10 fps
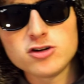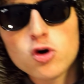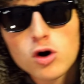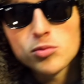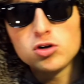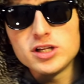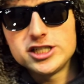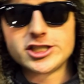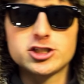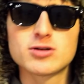
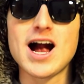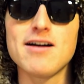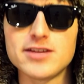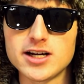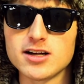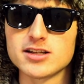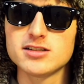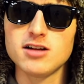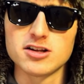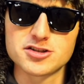normal-ish gravity on
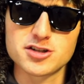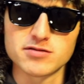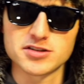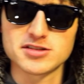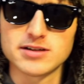the surface